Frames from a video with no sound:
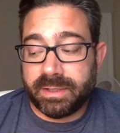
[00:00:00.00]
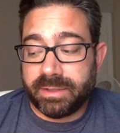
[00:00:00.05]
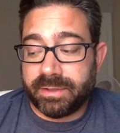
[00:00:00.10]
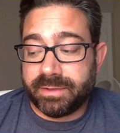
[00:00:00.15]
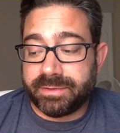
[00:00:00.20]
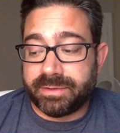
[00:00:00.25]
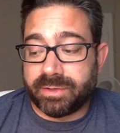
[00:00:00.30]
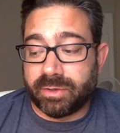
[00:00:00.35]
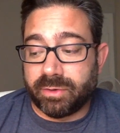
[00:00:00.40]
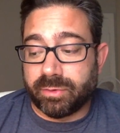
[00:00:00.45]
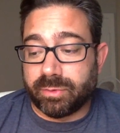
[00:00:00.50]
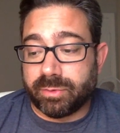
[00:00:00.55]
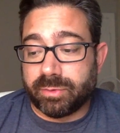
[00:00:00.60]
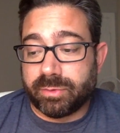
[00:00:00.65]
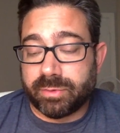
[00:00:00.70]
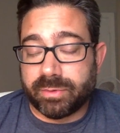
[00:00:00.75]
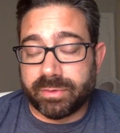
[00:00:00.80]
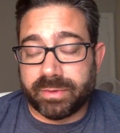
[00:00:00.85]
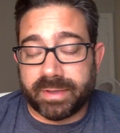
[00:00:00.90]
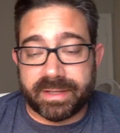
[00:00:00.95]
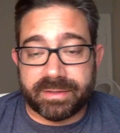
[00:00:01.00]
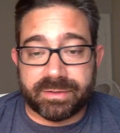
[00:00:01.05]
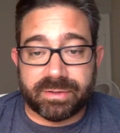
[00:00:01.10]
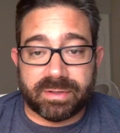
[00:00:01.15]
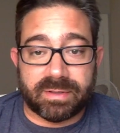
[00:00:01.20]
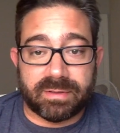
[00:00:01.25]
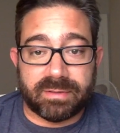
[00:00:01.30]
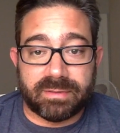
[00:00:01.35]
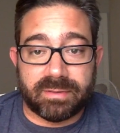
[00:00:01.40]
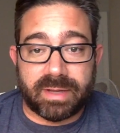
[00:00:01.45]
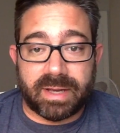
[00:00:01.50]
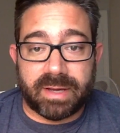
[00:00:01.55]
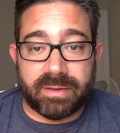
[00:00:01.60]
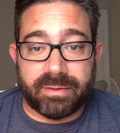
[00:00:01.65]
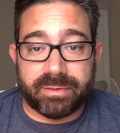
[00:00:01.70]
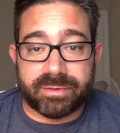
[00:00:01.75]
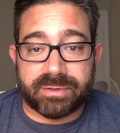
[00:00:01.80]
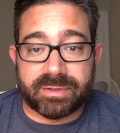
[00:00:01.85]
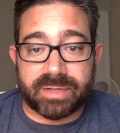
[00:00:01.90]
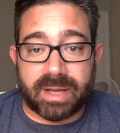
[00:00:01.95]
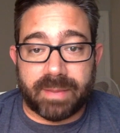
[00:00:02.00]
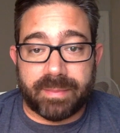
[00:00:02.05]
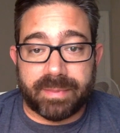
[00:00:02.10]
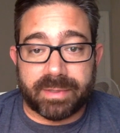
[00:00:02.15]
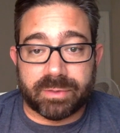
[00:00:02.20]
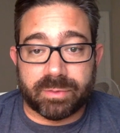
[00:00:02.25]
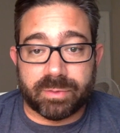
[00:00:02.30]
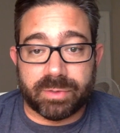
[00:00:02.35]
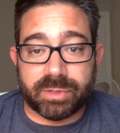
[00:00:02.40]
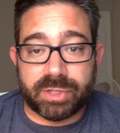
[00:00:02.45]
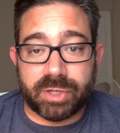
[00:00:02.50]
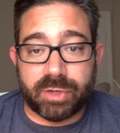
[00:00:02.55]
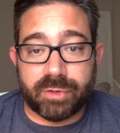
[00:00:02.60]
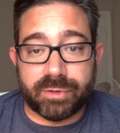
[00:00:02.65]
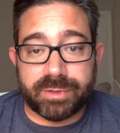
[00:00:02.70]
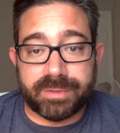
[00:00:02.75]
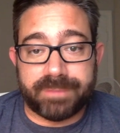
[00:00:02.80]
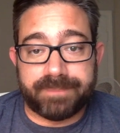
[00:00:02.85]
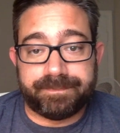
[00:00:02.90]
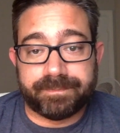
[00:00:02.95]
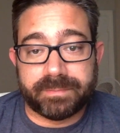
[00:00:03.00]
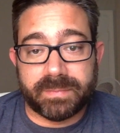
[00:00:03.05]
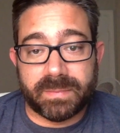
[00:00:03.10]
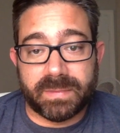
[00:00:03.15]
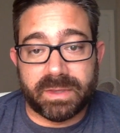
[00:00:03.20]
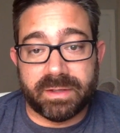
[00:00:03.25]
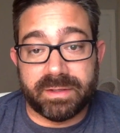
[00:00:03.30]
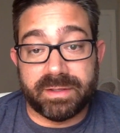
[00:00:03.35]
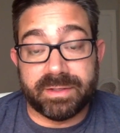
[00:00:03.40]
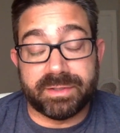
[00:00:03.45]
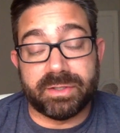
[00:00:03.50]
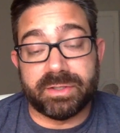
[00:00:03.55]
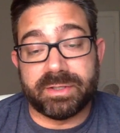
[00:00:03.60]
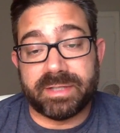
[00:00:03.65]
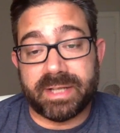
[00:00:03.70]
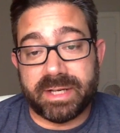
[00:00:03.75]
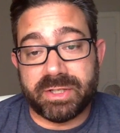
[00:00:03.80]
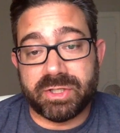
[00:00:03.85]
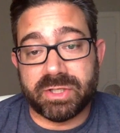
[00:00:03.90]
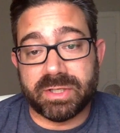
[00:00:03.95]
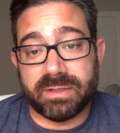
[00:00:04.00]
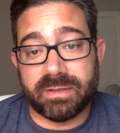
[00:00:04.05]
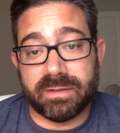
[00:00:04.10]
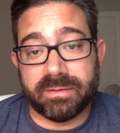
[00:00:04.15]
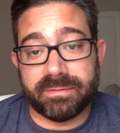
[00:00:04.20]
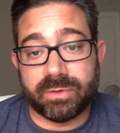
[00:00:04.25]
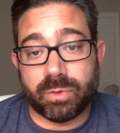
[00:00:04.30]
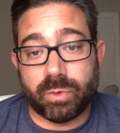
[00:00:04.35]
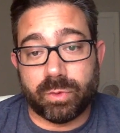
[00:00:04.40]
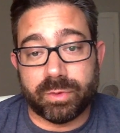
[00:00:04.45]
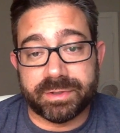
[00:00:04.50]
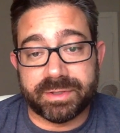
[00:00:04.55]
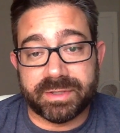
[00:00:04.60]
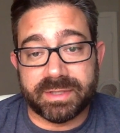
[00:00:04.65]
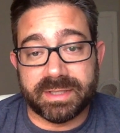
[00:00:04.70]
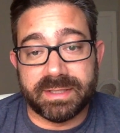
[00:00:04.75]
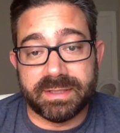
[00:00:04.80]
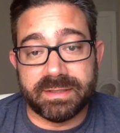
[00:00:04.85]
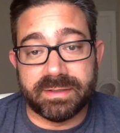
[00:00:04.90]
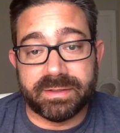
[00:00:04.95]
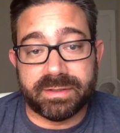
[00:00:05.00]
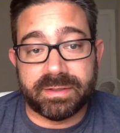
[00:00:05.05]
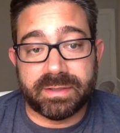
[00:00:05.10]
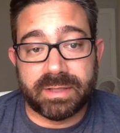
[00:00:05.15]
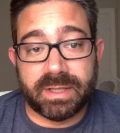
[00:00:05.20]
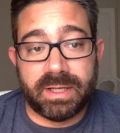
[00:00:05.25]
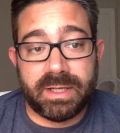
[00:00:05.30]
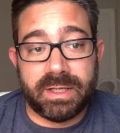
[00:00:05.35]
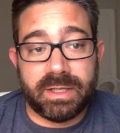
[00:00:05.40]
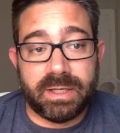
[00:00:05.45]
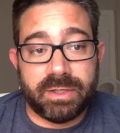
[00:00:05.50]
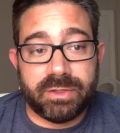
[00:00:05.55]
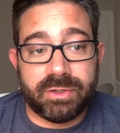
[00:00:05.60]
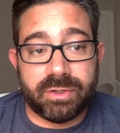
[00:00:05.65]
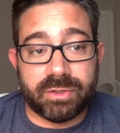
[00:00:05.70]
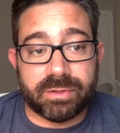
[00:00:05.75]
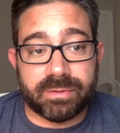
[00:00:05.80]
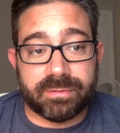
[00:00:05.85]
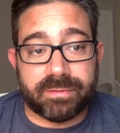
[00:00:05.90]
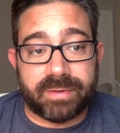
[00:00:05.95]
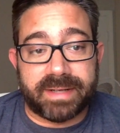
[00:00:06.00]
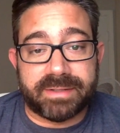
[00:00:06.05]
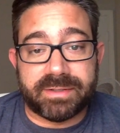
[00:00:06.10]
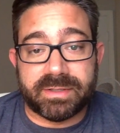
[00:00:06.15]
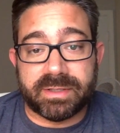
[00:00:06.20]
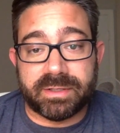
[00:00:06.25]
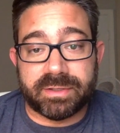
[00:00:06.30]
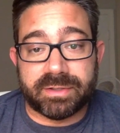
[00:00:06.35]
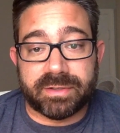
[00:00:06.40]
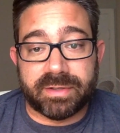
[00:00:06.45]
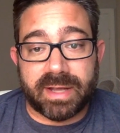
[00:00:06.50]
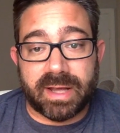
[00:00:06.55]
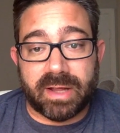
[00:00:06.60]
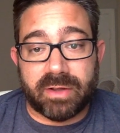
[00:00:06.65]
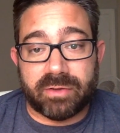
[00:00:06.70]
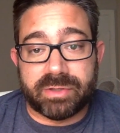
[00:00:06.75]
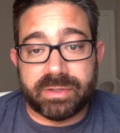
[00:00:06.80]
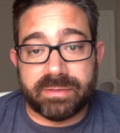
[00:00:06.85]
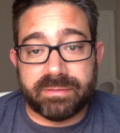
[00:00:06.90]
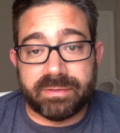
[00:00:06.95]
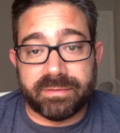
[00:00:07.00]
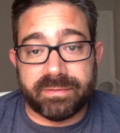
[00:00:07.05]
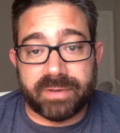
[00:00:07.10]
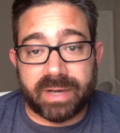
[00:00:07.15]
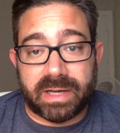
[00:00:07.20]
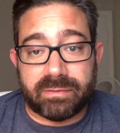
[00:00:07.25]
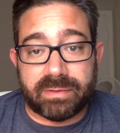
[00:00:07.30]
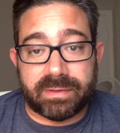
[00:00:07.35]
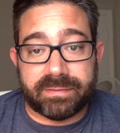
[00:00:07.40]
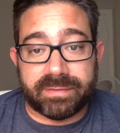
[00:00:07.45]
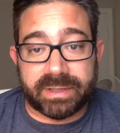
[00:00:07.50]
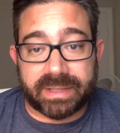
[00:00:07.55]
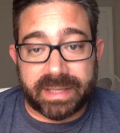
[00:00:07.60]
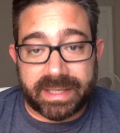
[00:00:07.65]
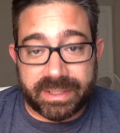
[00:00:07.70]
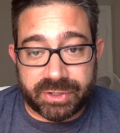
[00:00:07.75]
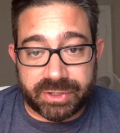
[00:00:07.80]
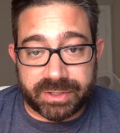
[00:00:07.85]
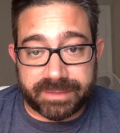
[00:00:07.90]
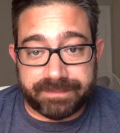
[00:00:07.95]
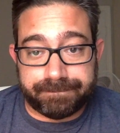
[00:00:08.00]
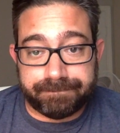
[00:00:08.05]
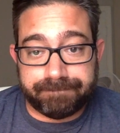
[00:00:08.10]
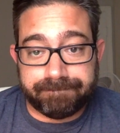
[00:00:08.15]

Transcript: So that's how those topics were chosen. The dissertation, of course, is Joseph Ratzinger's Theology of Divine Revelation.